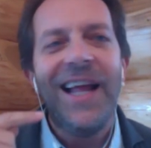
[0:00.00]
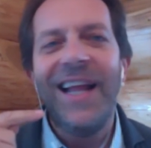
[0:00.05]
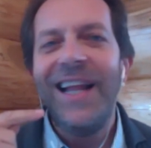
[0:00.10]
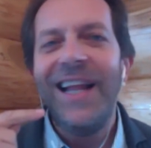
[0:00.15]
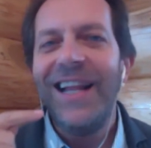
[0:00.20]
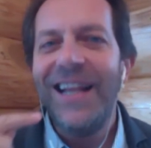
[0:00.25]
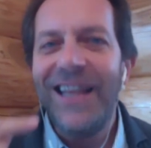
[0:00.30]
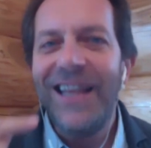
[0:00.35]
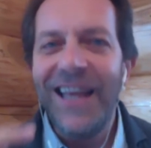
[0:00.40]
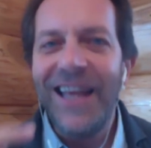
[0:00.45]

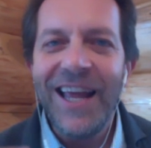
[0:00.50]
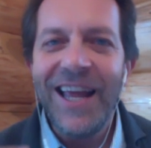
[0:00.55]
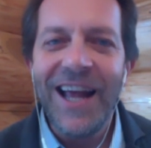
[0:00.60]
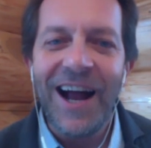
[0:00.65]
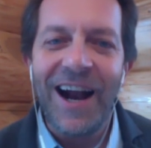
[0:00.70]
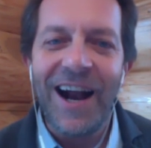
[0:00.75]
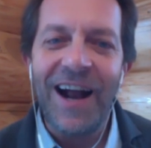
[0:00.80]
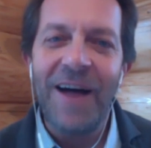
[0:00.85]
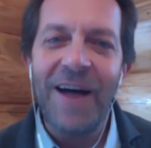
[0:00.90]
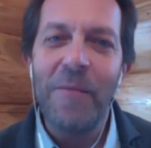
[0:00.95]
they
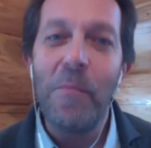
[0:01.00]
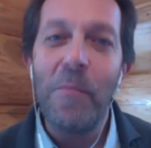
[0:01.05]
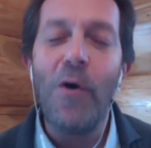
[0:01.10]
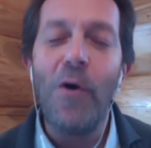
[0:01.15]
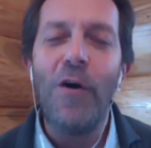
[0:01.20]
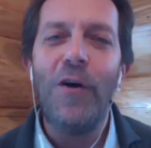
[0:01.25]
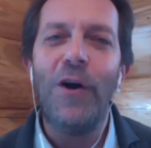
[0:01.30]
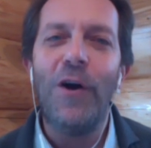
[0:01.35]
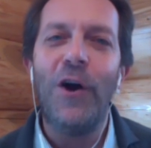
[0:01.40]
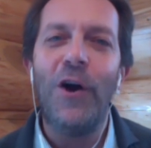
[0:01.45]
are
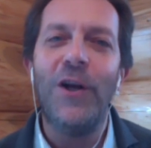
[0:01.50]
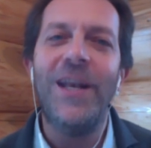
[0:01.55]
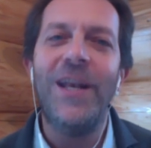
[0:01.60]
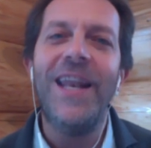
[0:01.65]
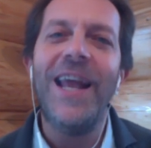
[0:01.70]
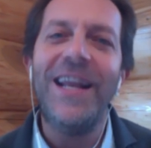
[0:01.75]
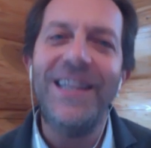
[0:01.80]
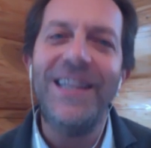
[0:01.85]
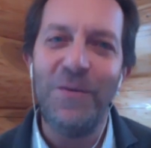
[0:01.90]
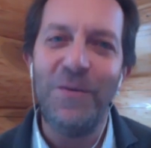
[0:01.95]
more
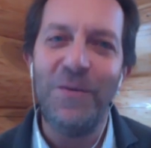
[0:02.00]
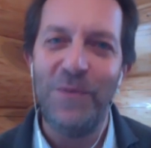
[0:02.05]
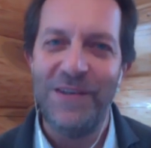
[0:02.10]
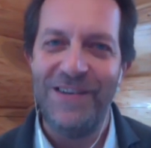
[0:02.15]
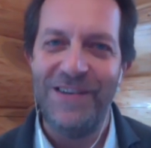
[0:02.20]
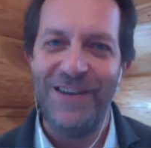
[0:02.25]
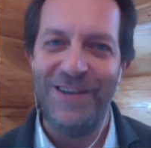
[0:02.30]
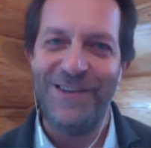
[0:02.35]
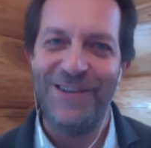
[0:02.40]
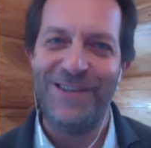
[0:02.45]
connected with
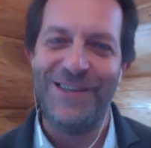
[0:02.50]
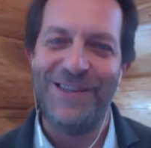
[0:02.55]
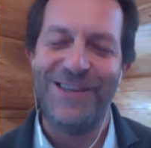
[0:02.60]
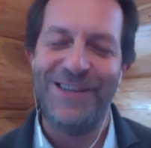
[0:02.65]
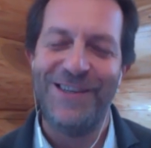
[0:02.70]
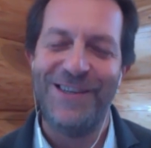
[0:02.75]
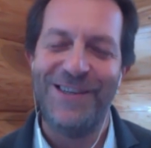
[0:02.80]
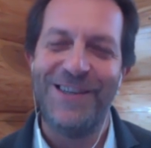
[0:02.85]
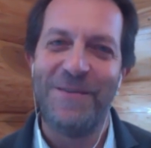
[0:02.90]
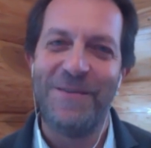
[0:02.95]
us,
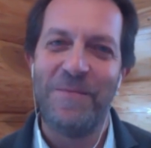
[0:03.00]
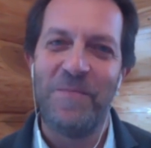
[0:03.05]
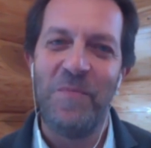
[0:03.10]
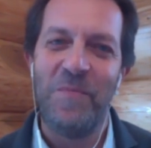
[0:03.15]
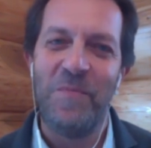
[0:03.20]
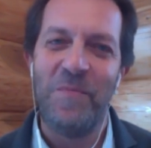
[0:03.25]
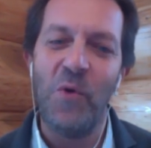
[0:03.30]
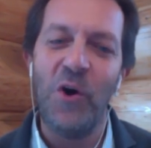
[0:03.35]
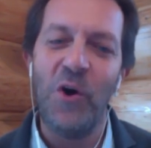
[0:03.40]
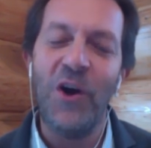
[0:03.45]

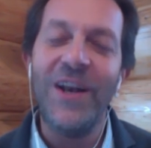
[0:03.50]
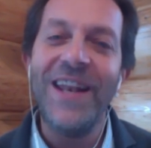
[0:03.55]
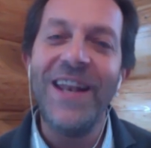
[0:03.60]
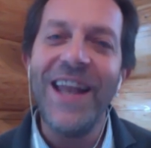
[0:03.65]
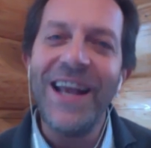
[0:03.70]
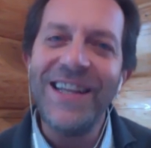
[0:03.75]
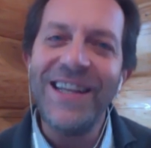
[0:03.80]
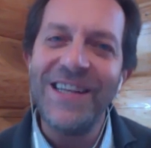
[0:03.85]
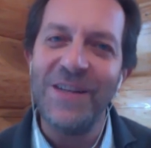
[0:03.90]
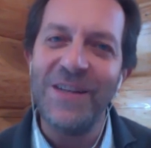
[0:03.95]
more
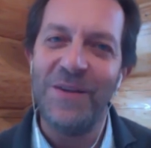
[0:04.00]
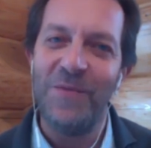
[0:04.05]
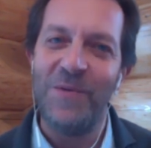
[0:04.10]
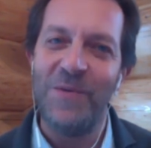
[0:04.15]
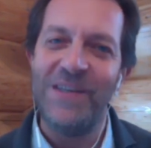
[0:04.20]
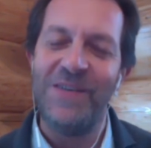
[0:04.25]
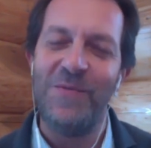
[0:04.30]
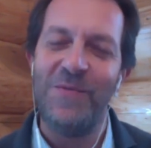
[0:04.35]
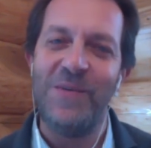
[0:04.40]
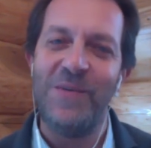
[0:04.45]
connected
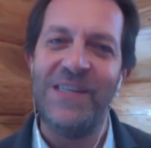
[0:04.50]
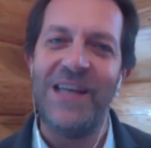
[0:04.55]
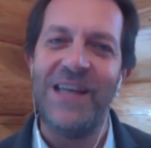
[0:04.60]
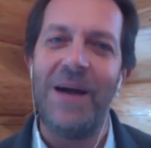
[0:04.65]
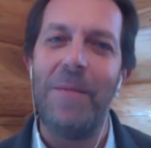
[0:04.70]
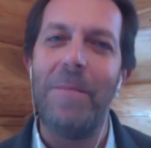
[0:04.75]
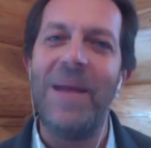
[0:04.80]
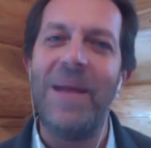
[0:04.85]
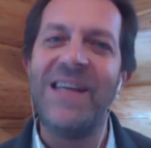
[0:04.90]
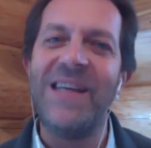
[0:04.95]
with, with our
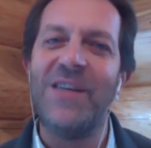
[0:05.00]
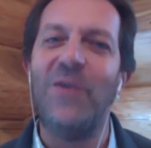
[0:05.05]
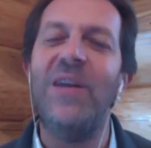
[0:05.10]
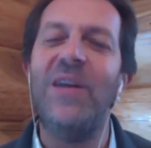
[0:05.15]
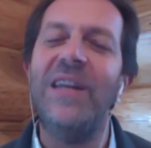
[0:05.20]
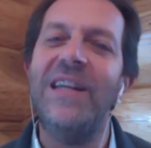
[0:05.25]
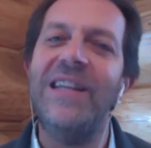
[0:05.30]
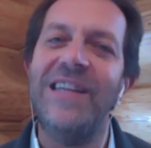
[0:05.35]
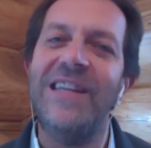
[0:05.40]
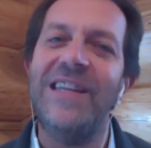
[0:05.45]

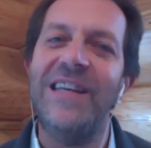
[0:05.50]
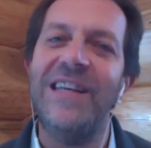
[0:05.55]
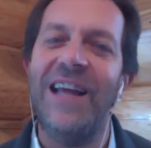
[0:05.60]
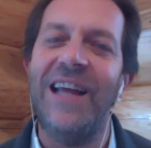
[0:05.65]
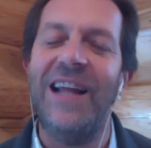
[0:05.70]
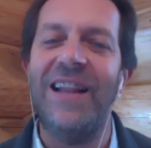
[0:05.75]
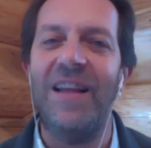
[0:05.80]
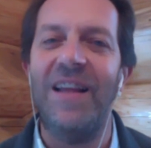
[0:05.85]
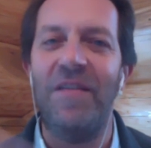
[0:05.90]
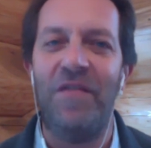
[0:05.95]
masculinity
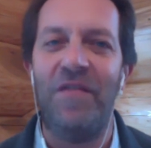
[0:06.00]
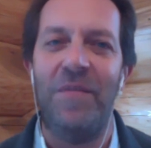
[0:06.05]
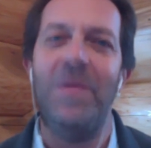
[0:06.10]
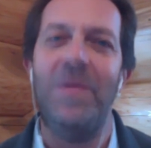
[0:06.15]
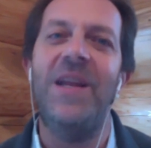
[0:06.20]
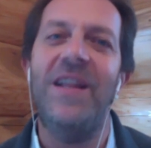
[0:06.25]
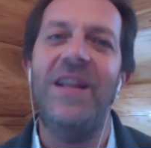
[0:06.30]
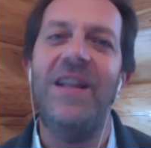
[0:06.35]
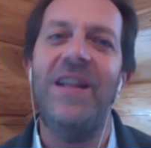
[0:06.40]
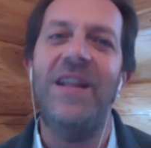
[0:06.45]
and their
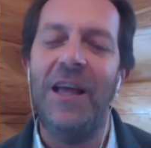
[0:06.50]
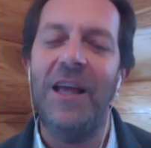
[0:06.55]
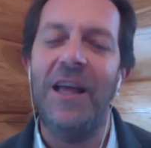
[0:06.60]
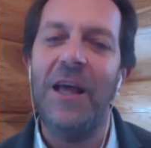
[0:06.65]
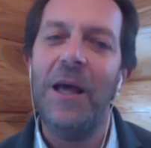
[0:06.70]
femininity.